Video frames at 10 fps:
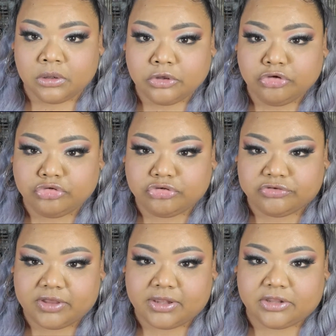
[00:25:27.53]
You should
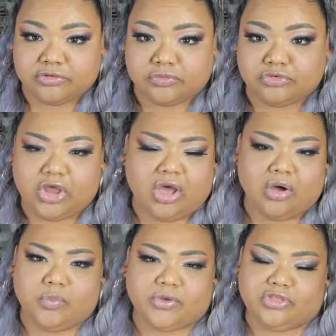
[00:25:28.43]
tell us.
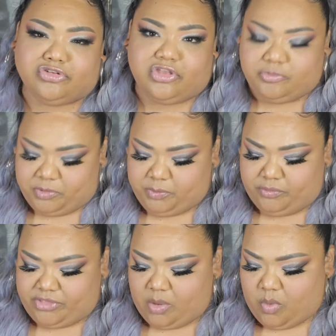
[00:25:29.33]
No, well, there's other
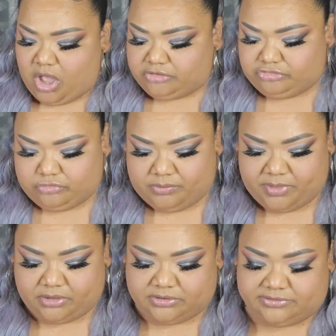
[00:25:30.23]
people that watch, so I'm
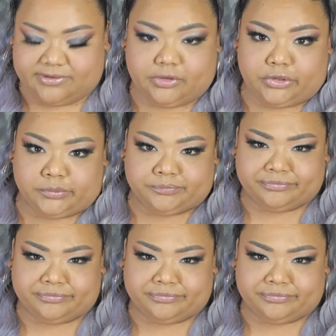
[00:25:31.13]
not going to tell you.